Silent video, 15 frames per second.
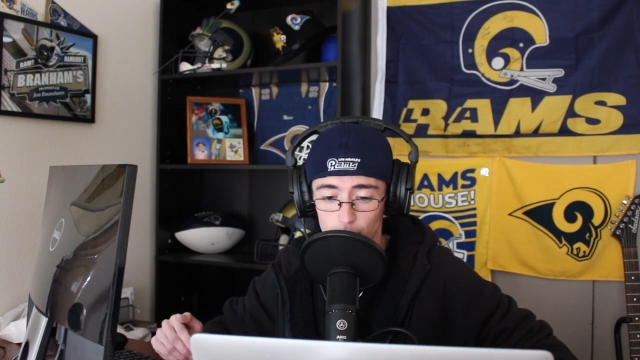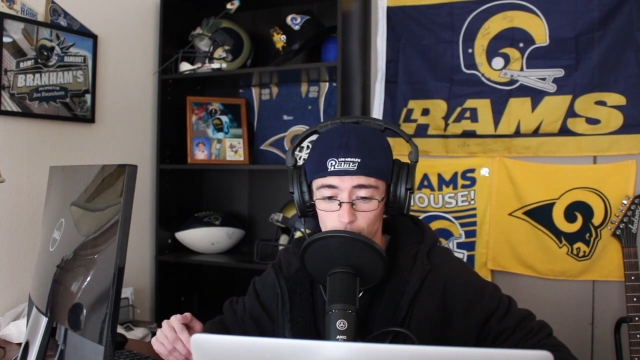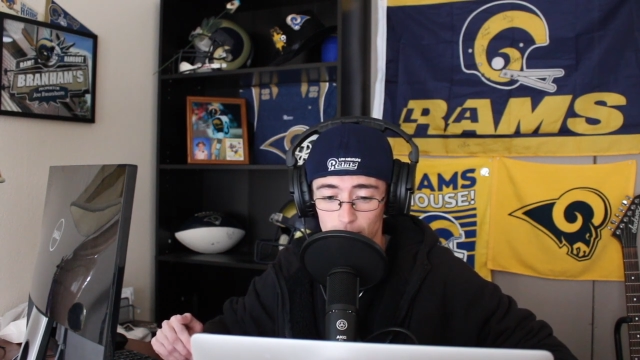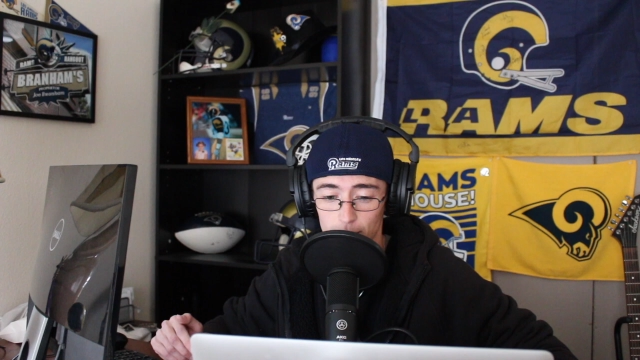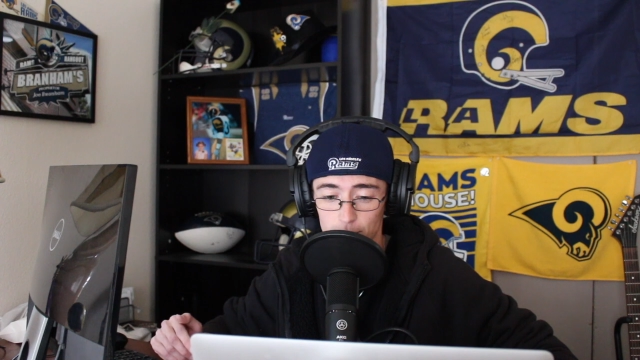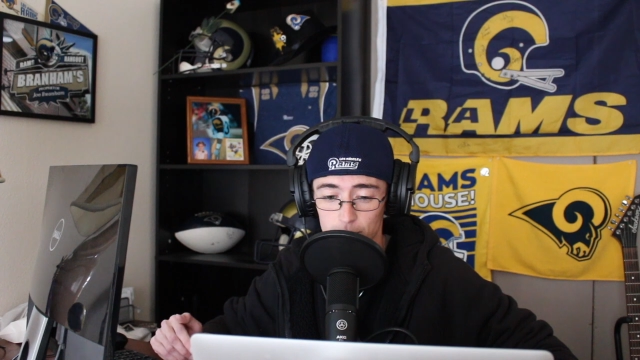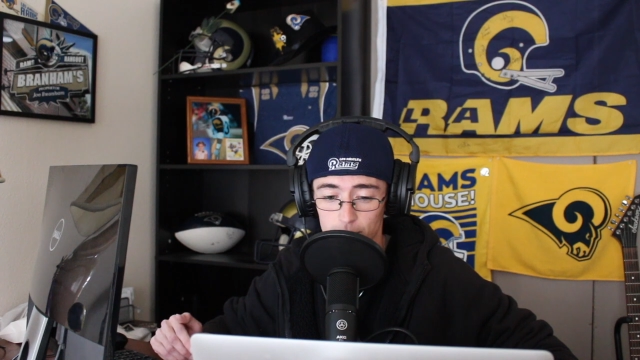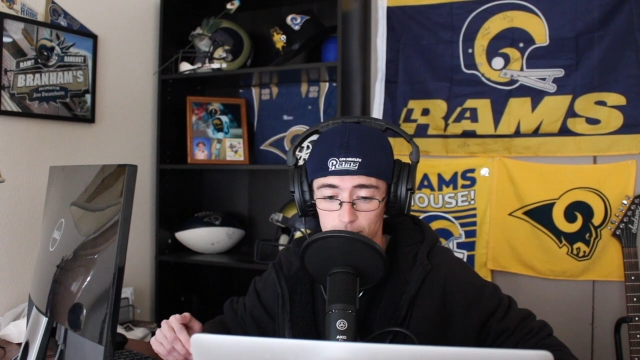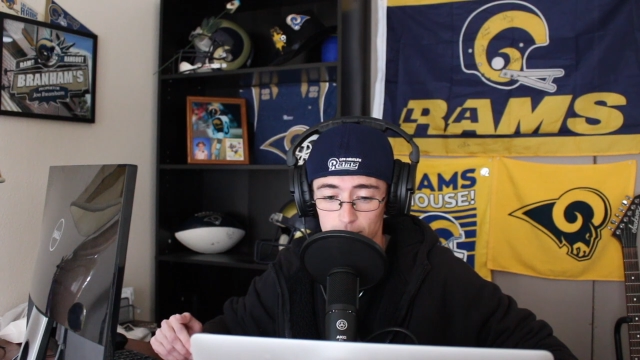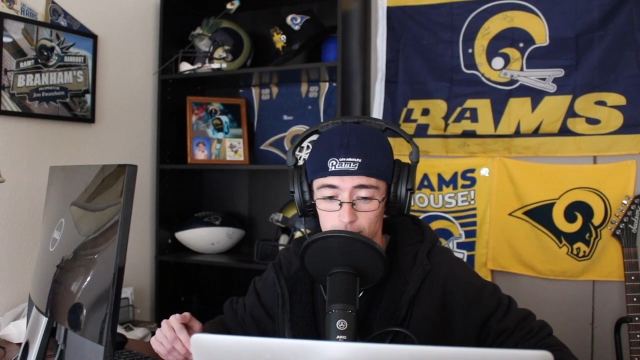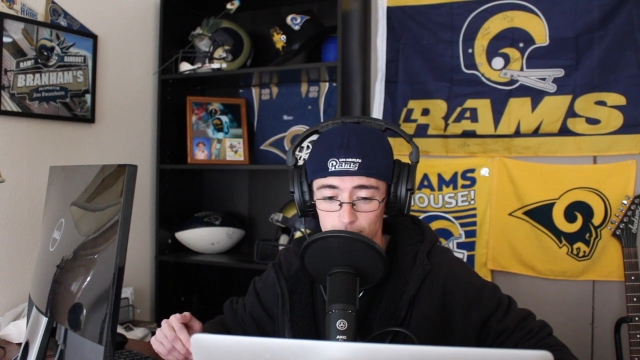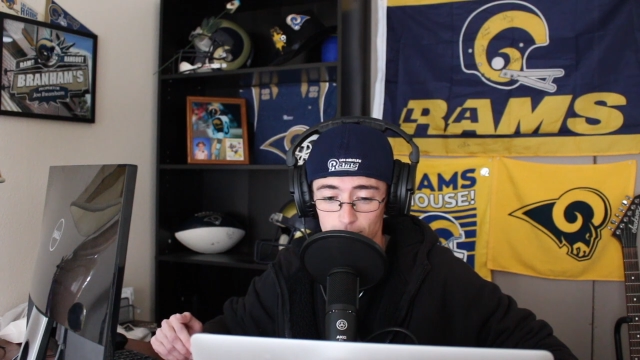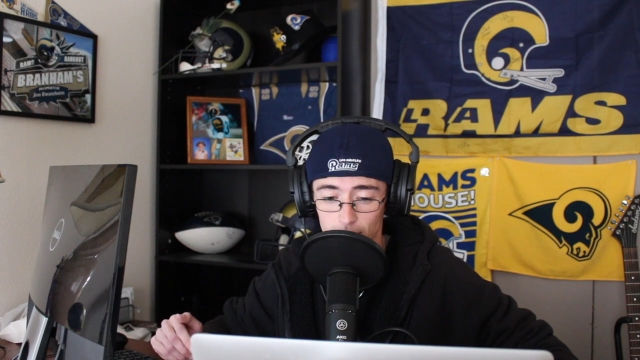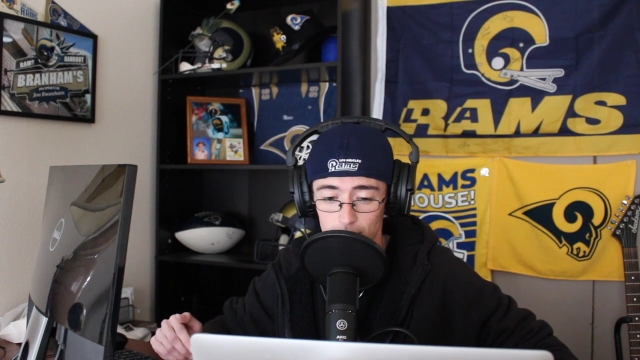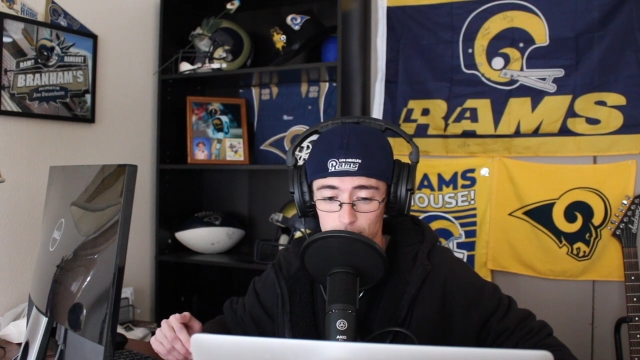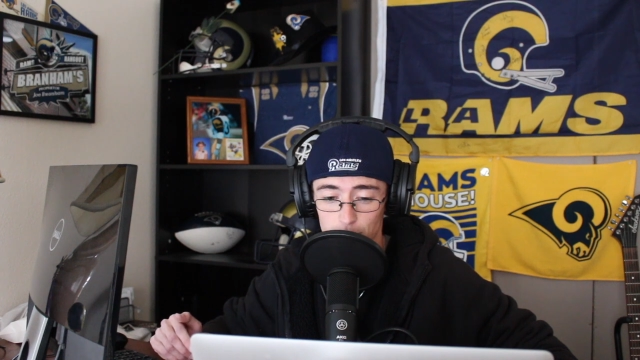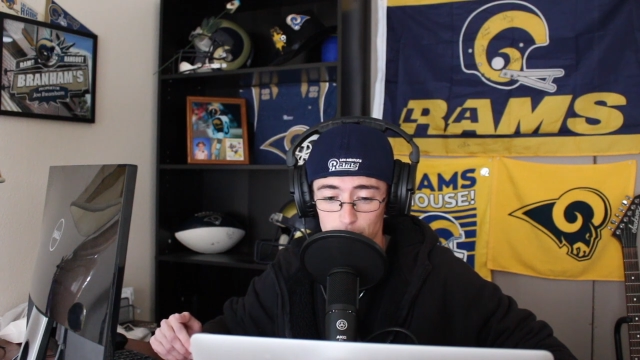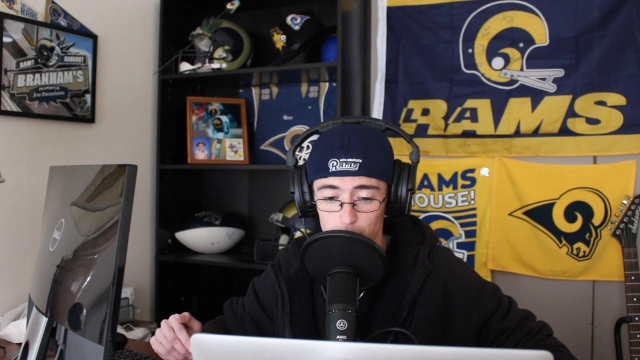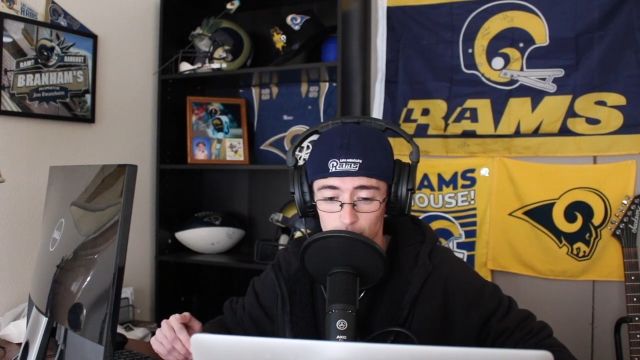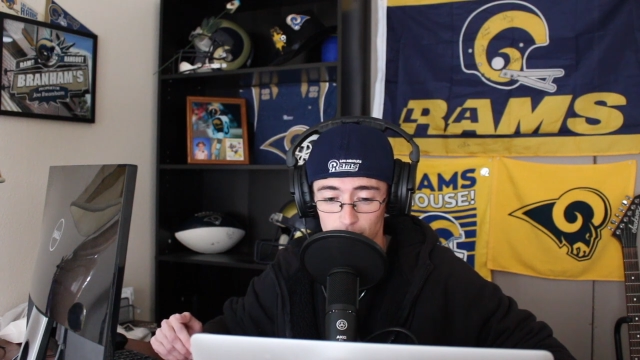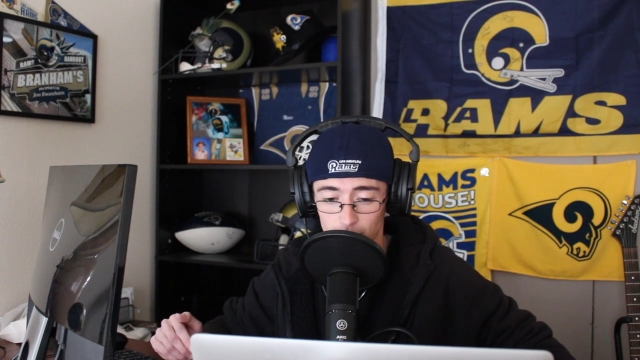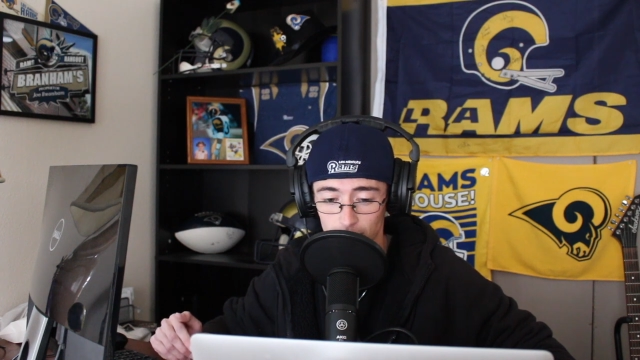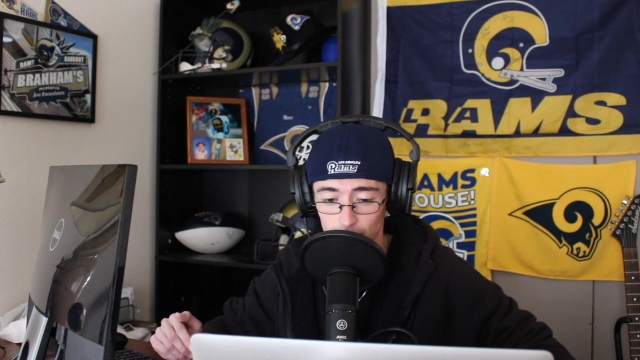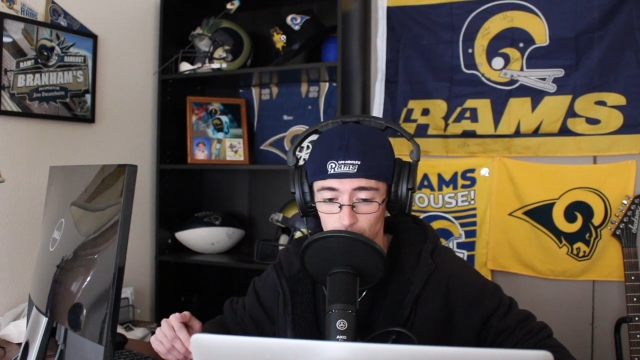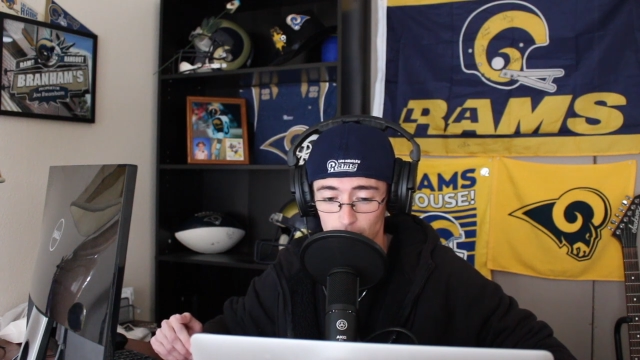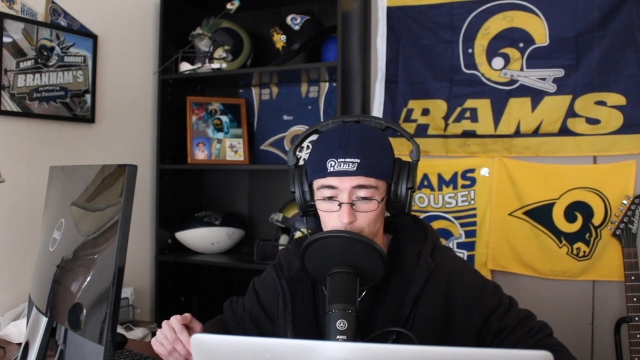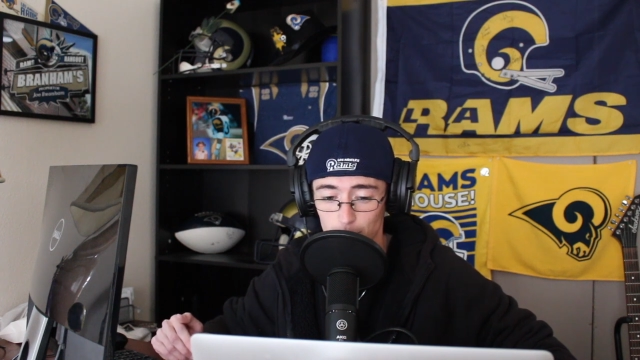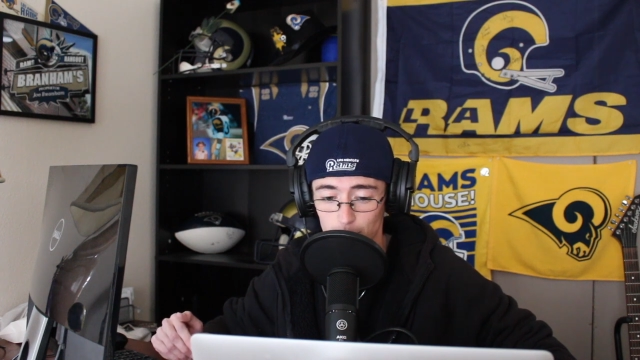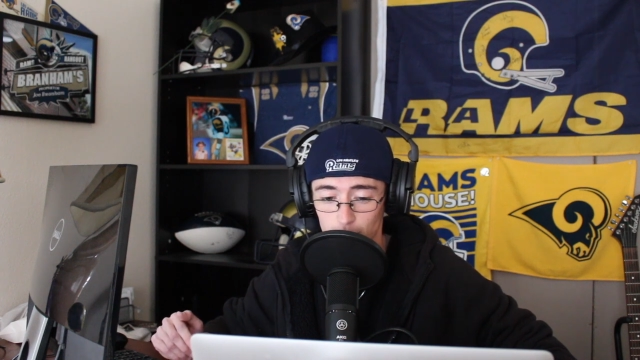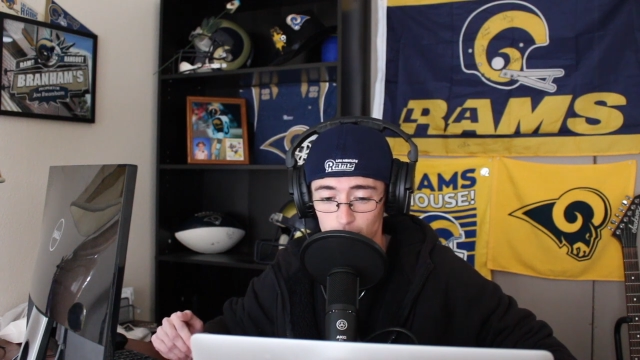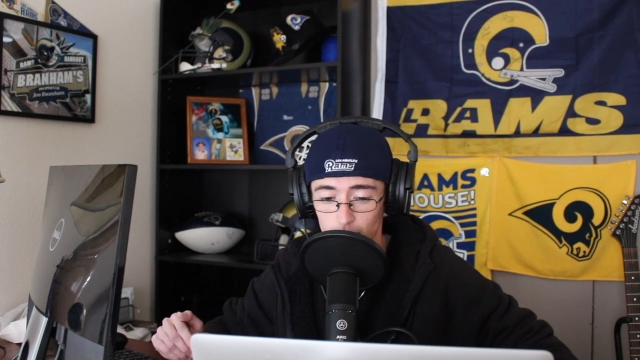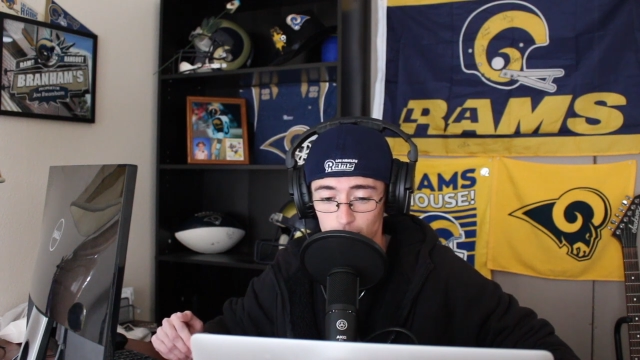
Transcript: The Rams defense giving up